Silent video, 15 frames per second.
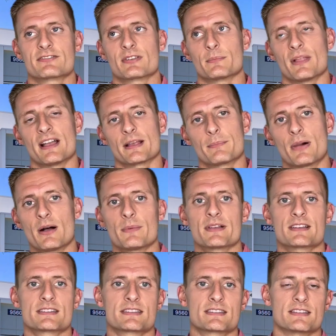from like
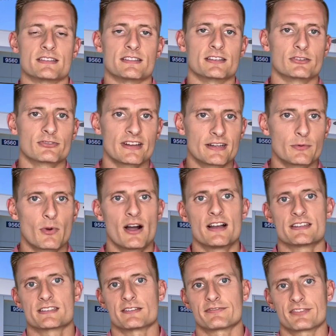Publix to the
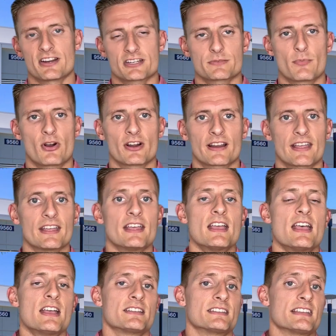Greenwise to Fresh Market
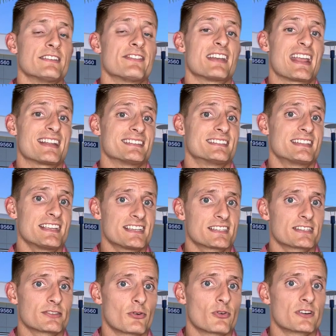to even antique
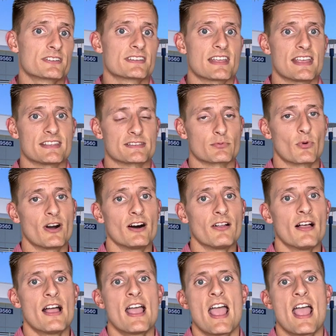stores as well.